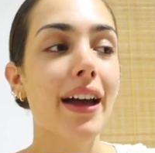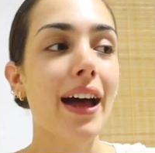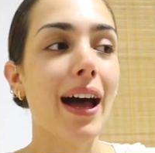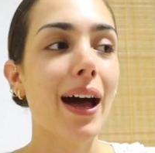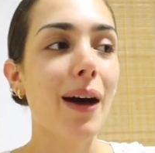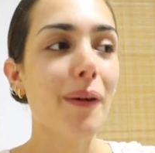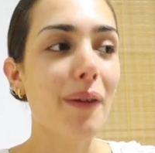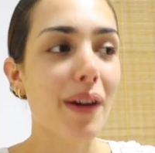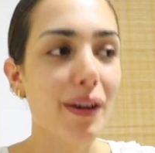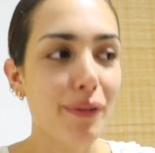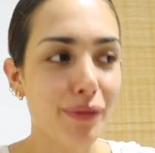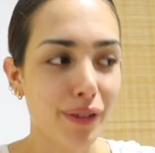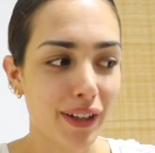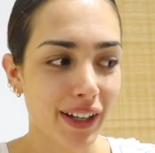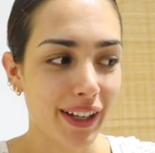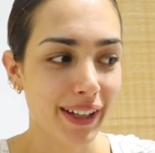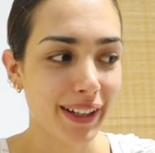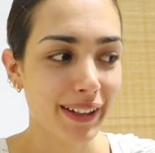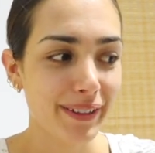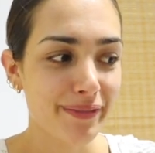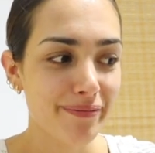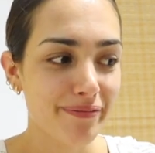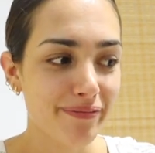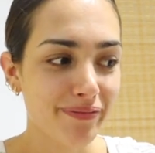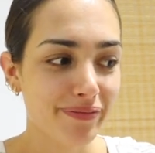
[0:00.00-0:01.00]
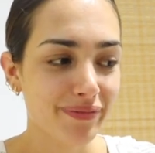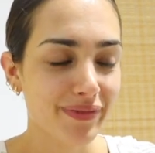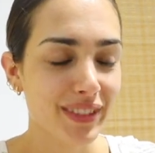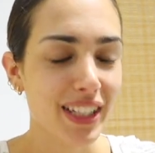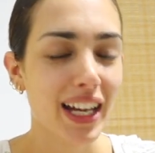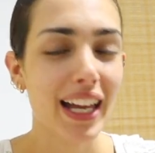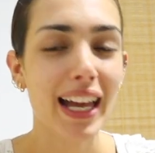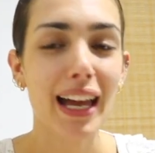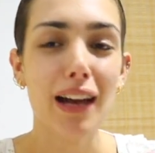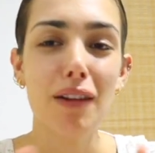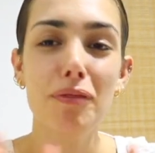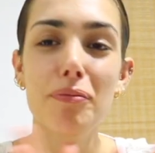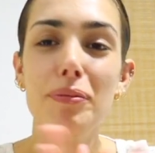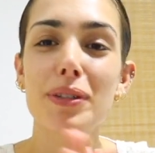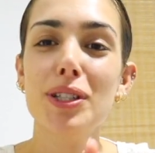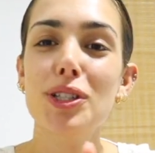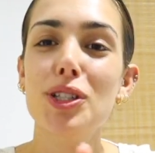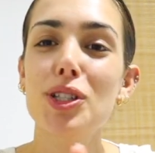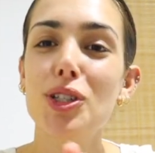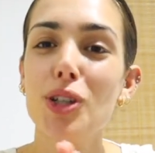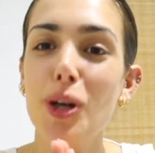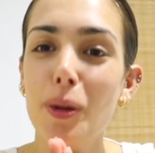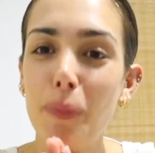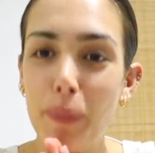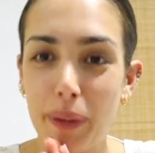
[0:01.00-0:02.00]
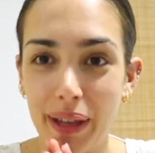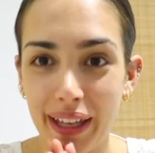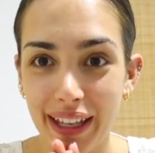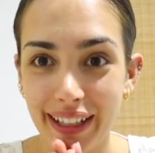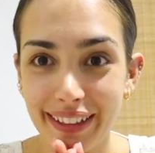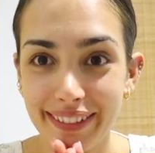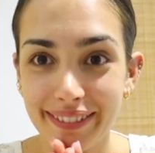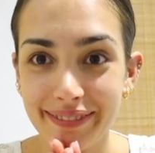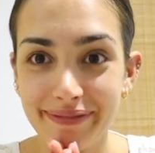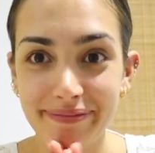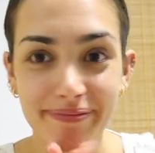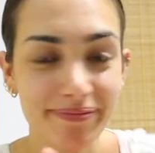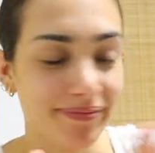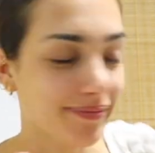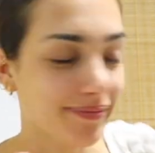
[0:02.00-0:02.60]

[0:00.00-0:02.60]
However, I have been shopping.